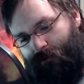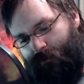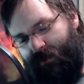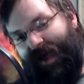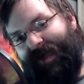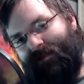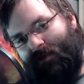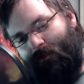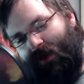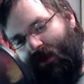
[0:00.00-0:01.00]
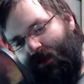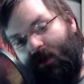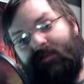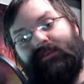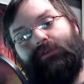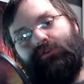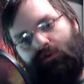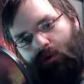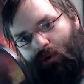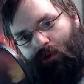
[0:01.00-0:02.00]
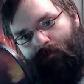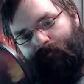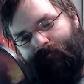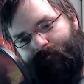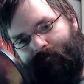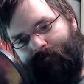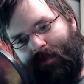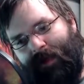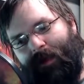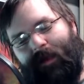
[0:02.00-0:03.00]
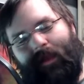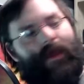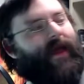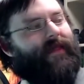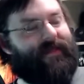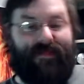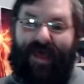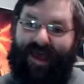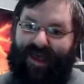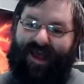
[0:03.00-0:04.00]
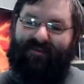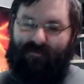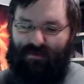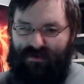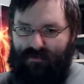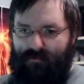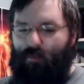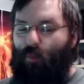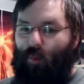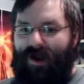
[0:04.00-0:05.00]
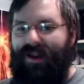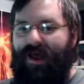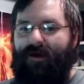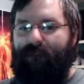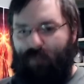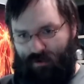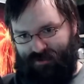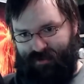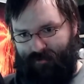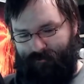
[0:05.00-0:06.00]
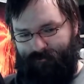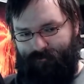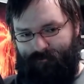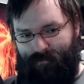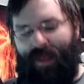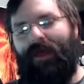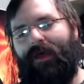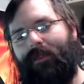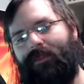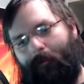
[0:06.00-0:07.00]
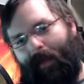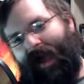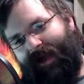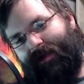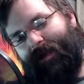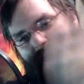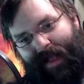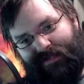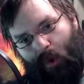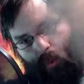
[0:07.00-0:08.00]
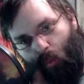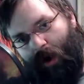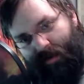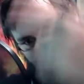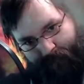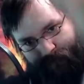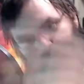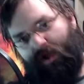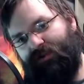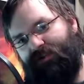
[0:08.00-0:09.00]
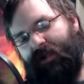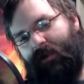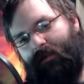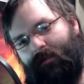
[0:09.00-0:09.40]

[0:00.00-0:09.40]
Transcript: That to me is control that has one function. The Mac has one function,